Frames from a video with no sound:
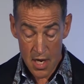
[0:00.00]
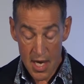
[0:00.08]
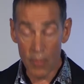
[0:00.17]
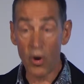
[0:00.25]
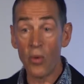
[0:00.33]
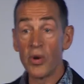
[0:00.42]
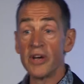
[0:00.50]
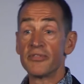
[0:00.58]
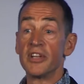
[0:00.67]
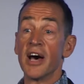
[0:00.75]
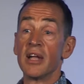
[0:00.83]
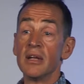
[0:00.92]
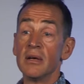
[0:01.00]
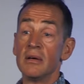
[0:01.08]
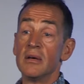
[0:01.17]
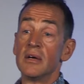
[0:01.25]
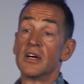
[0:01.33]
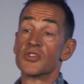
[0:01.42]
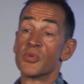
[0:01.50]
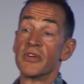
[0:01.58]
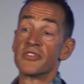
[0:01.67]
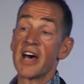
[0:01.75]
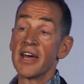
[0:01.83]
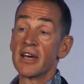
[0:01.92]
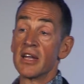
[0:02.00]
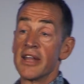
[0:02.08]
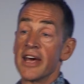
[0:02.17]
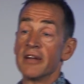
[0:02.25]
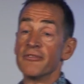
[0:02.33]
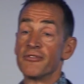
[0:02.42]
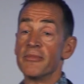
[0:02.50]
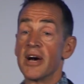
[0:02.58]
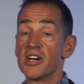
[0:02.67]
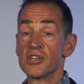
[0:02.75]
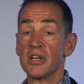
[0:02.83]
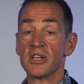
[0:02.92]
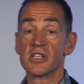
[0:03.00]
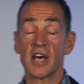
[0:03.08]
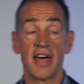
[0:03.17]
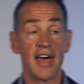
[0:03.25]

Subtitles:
And what we've done is we've taken that information and say,